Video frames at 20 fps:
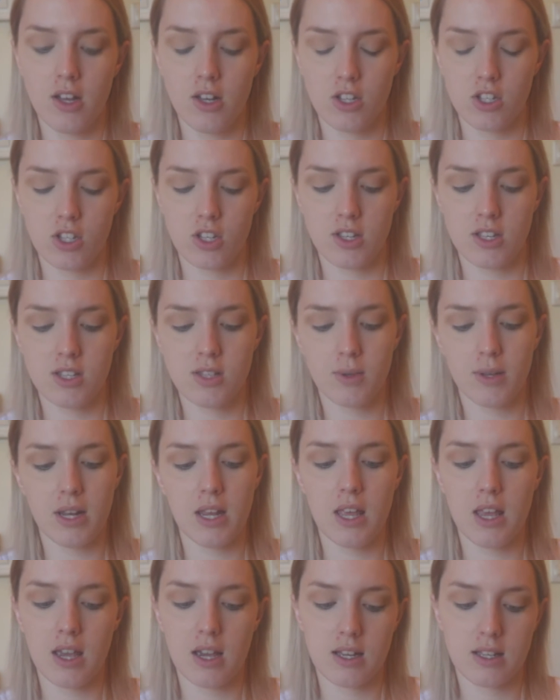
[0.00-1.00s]
So this one
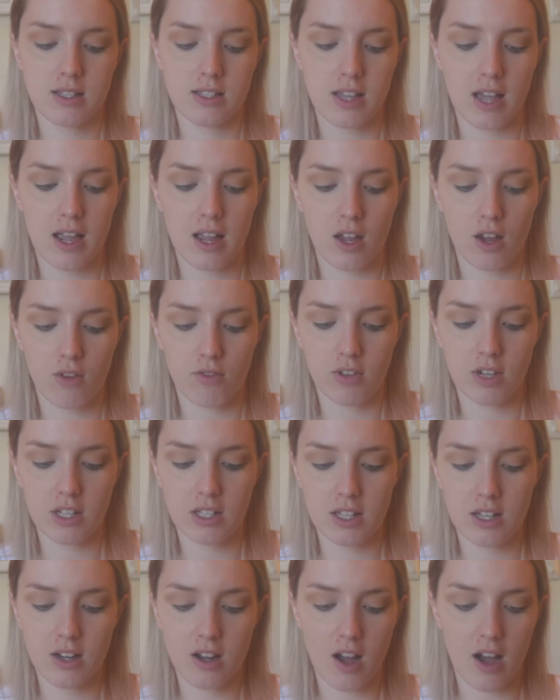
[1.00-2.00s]
here is like a
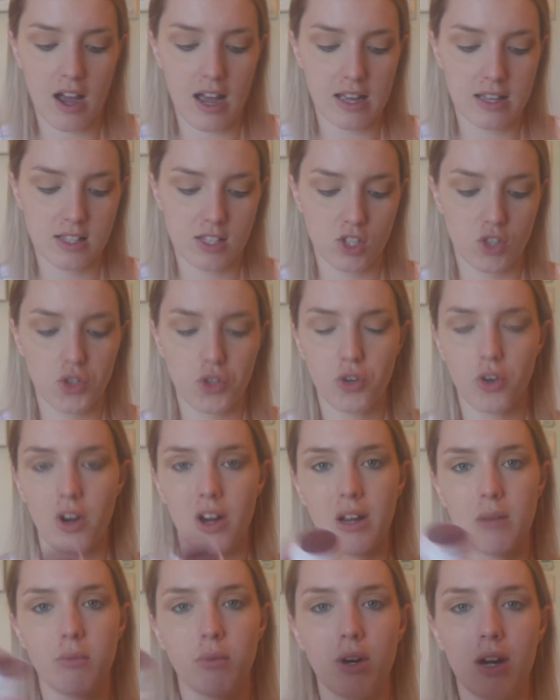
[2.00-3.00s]
really nice
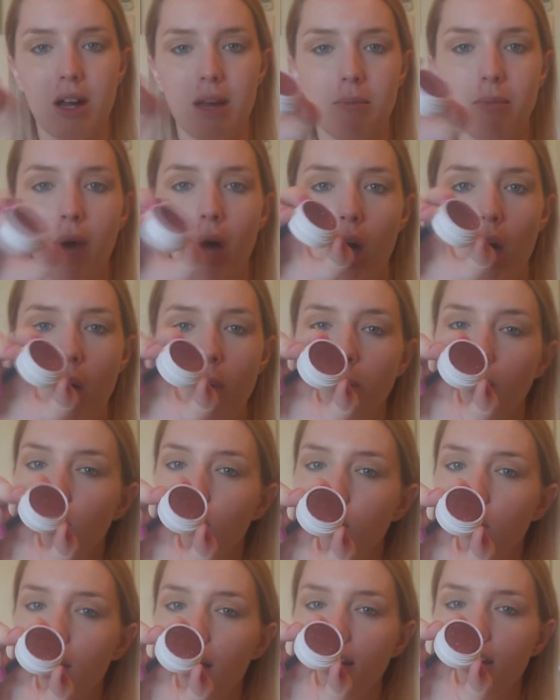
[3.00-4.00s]
cranberry
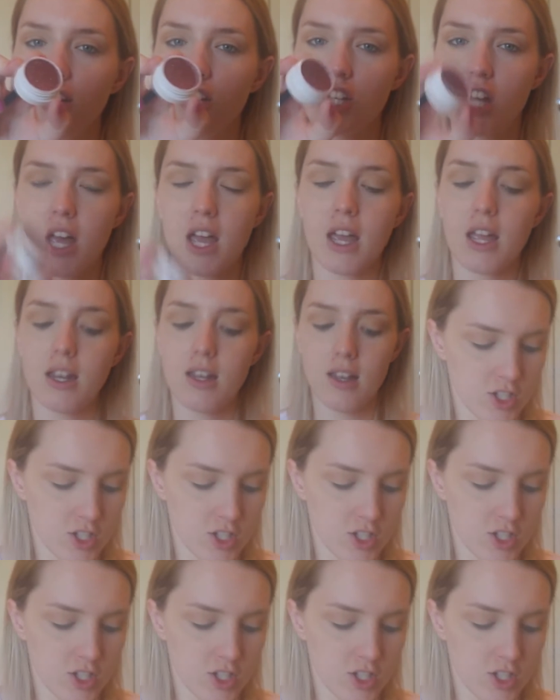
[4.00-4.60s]
purple kind of shade.